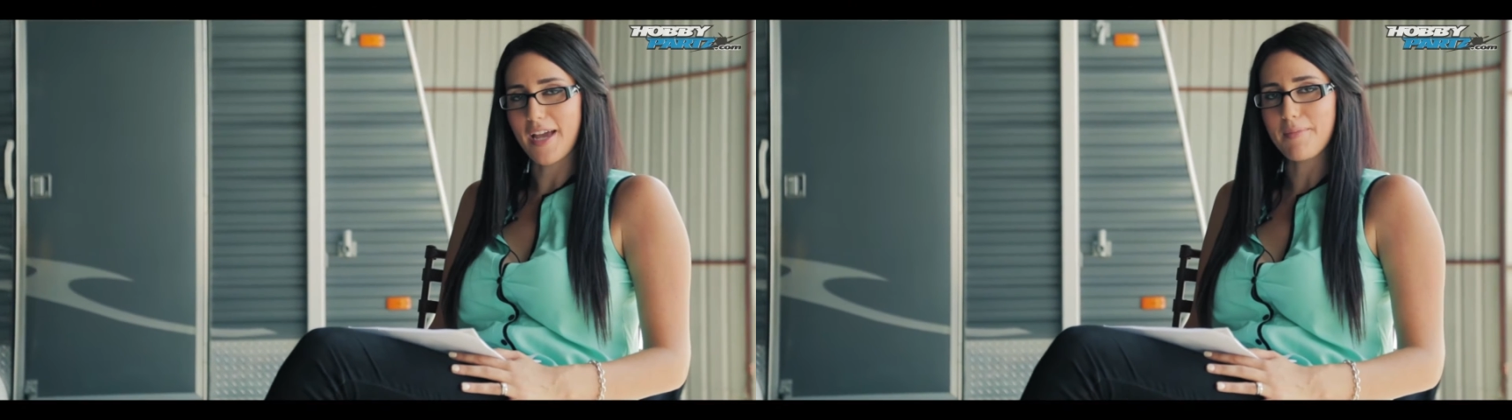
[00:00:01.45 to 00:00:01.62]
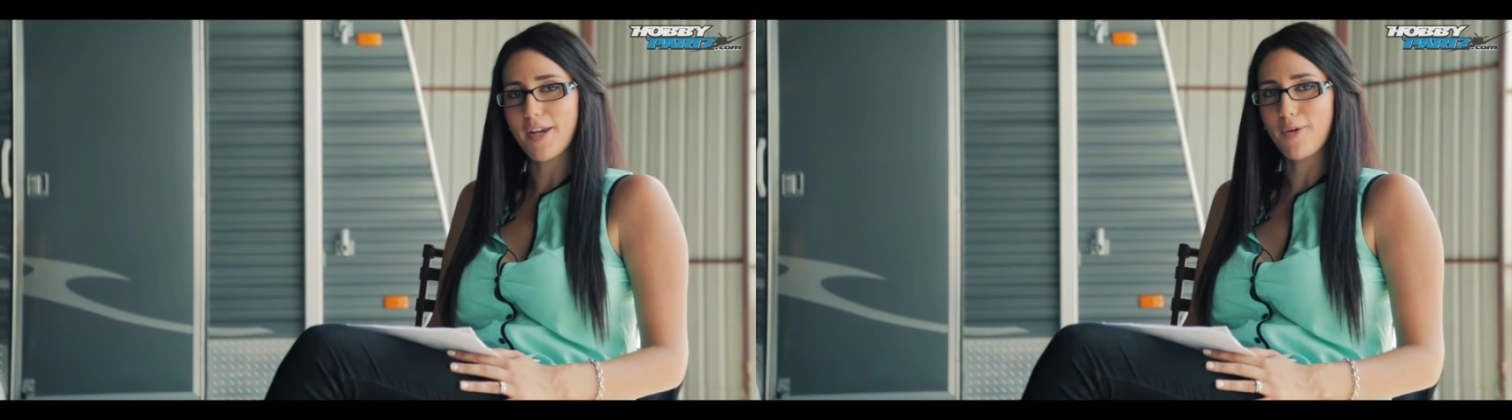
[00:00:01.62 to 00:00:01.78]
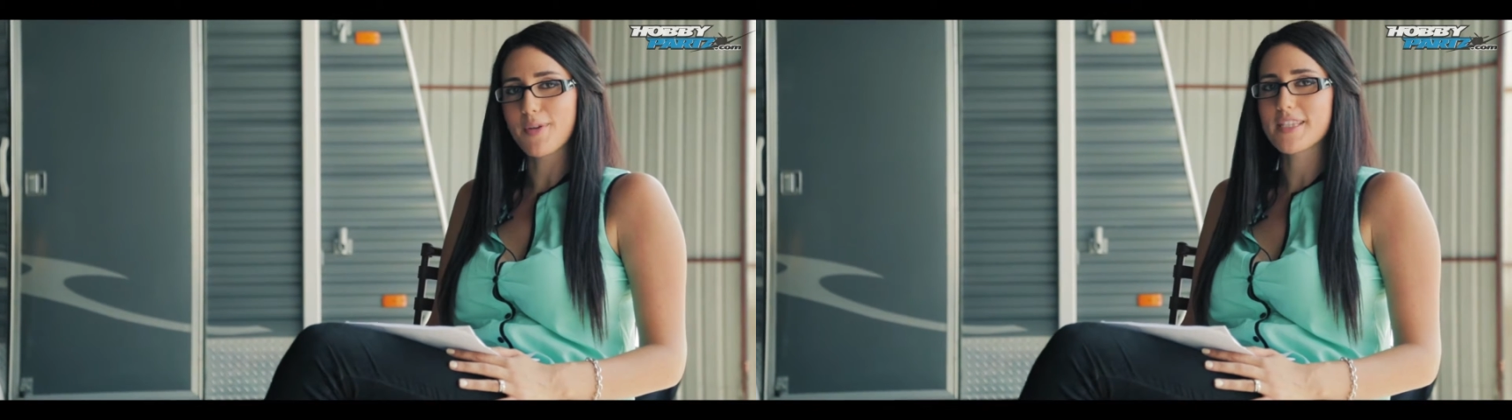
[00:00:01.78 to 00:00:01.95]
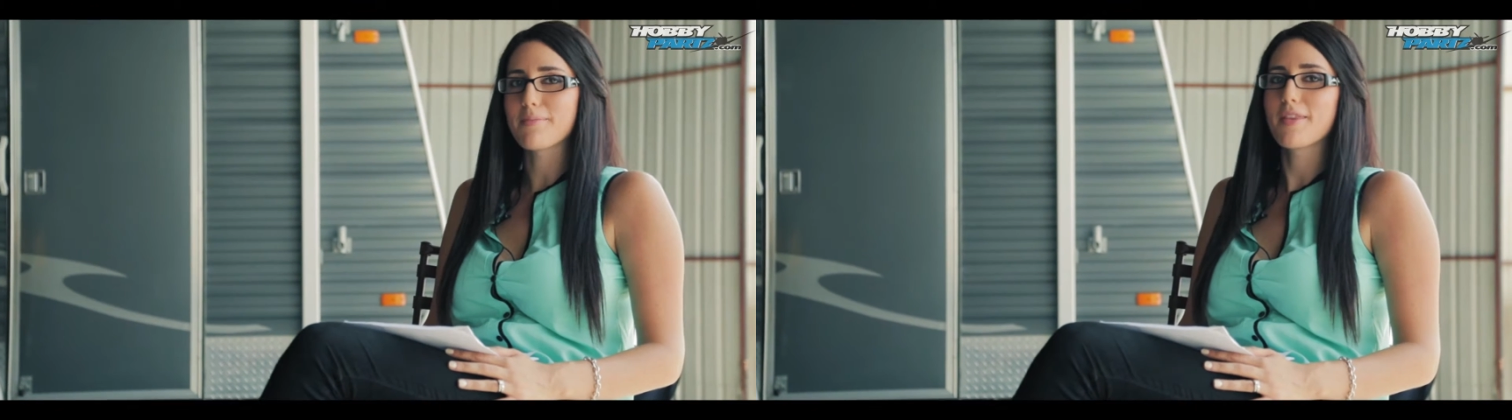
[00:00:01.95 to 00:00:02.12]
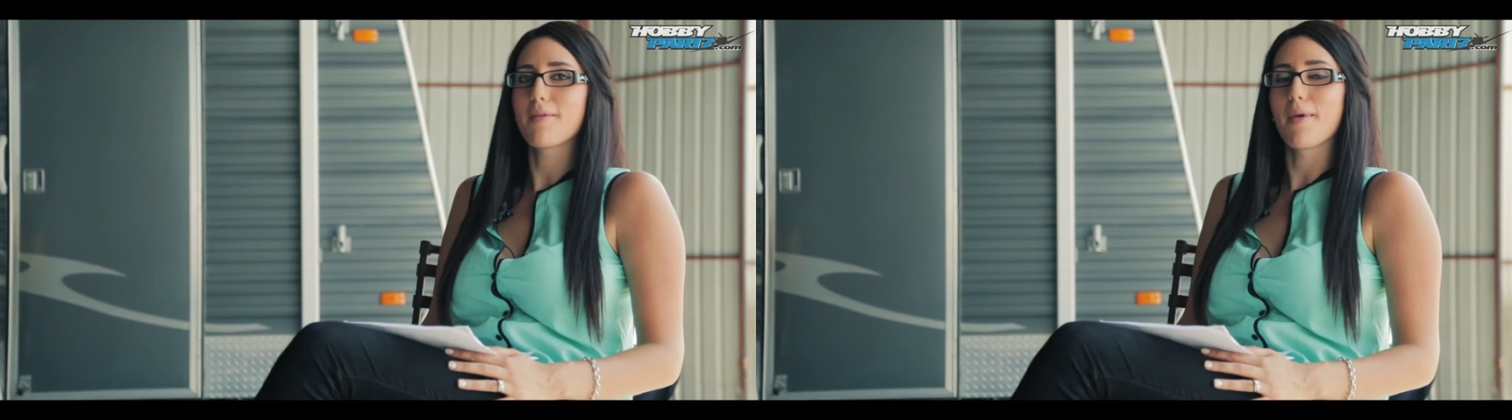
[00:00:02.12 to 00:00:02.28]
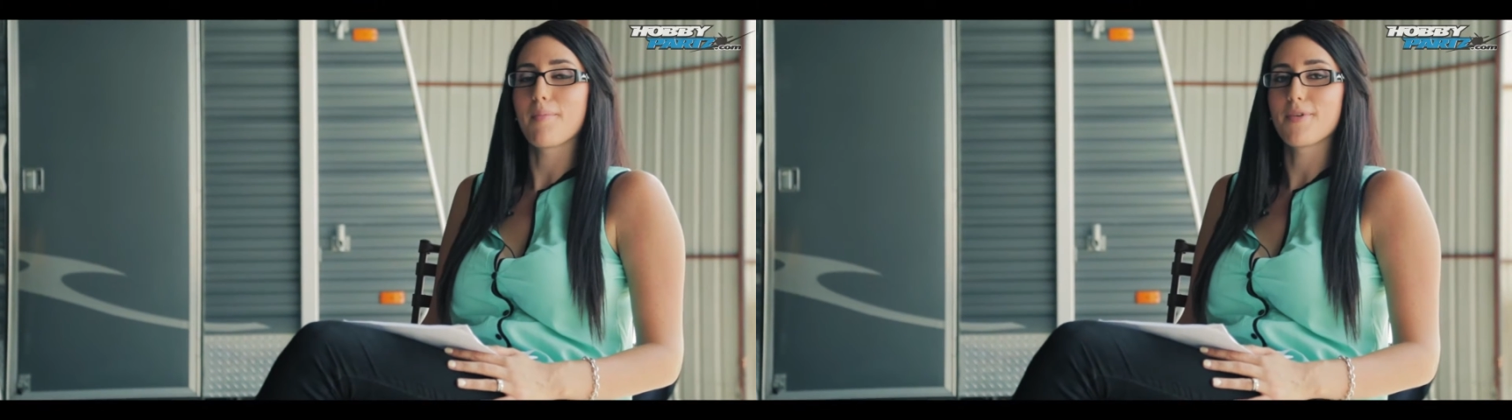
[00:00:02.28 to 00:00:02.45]
I'm here with some
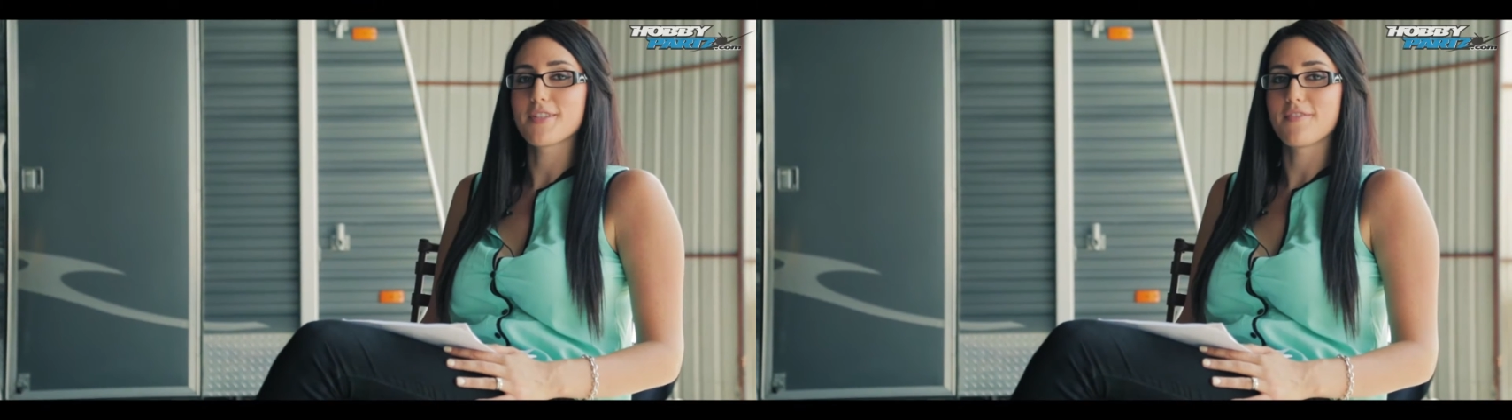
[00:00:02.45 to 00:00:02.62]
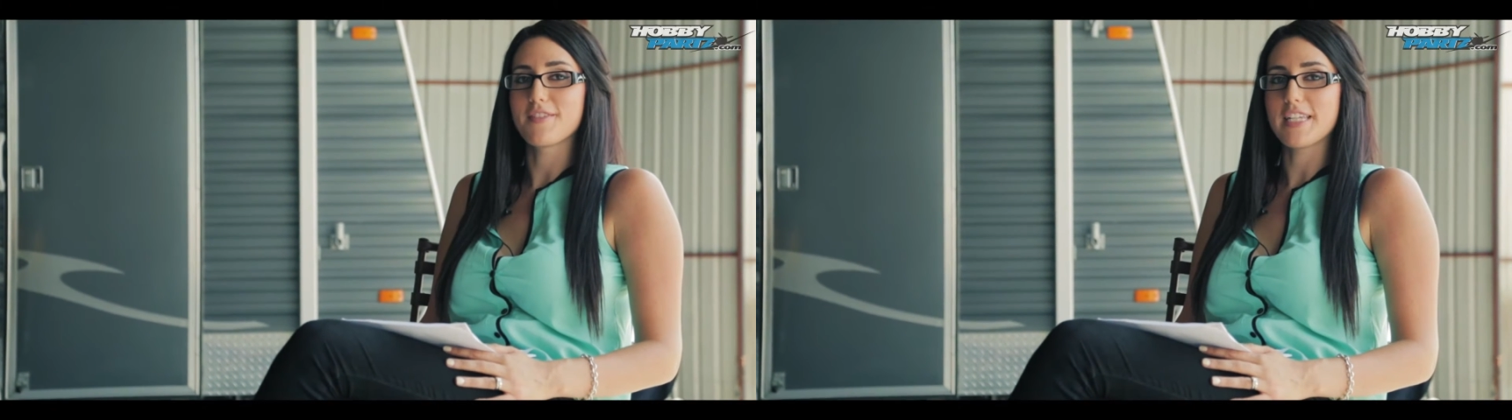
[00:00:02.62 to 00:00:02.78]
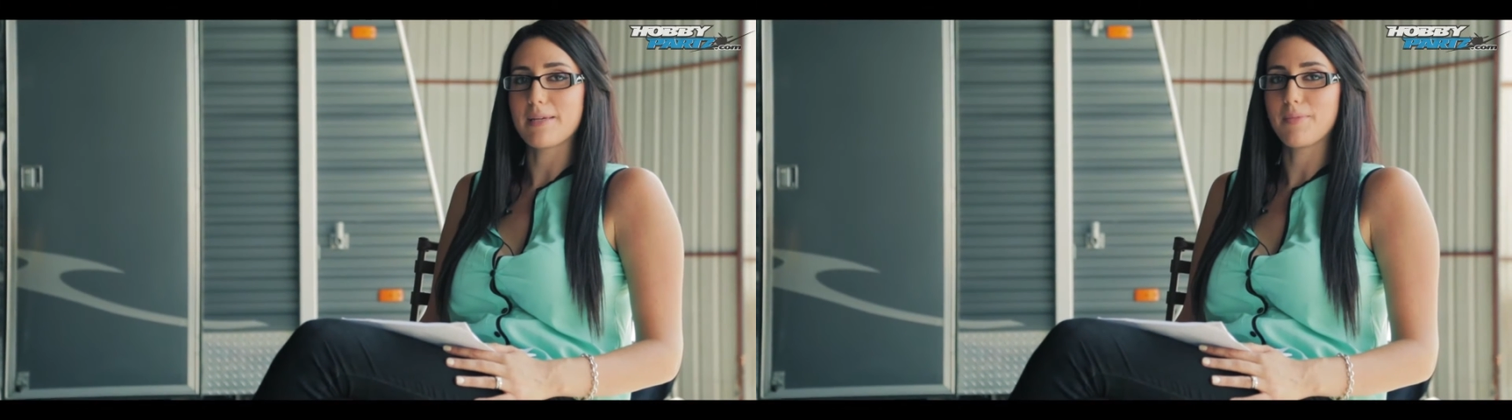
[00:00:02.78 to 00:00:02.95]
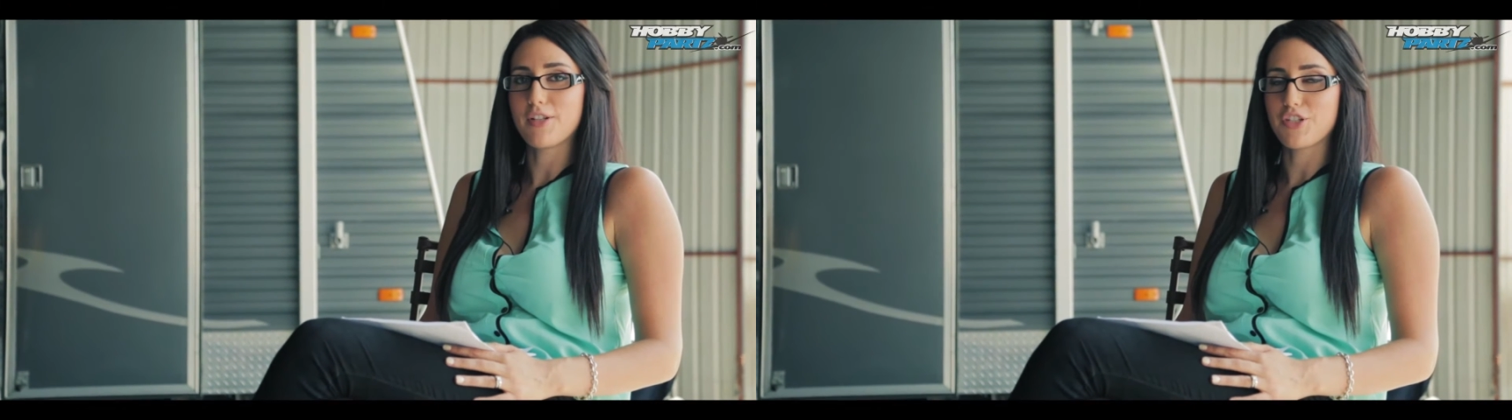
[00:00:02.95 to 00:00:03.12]
of the members of Team